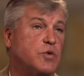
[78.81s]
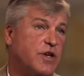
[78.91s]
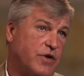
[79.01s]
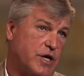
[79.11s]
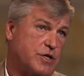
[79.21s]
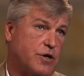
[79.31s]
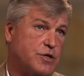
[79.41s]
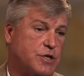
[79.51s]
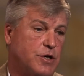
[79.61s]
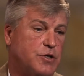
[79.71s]
We have asked our
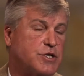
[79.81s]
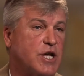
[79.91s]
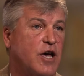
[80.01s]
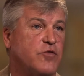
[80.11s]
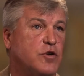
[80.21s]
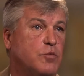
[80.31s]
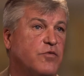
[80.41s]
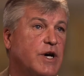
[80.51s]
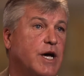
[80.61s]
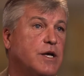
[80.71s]
sales staff to
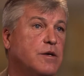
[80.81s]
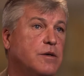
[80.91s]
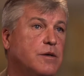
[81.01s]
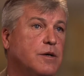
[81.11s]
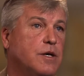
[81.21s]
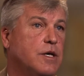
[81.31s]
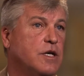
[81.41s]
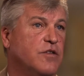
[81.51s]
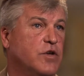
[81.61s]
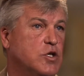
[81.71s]
provide uh,
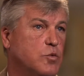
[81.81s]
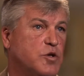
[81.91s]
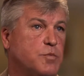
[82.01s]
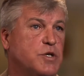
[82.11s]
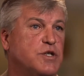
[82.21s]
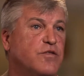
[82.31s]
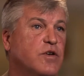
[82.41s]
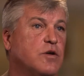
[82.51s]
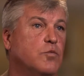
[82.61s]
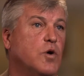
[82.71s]
individual
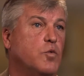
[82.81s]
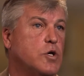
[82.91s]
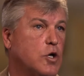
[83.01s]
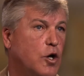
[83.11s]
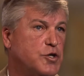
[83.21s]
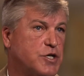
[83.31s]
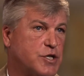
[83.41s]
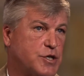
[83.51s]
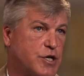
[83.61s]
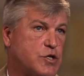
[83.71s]
specific, what we call
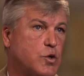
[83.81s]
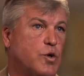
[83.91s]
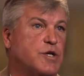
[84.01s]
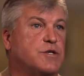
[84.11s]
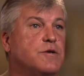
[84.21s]
success stories.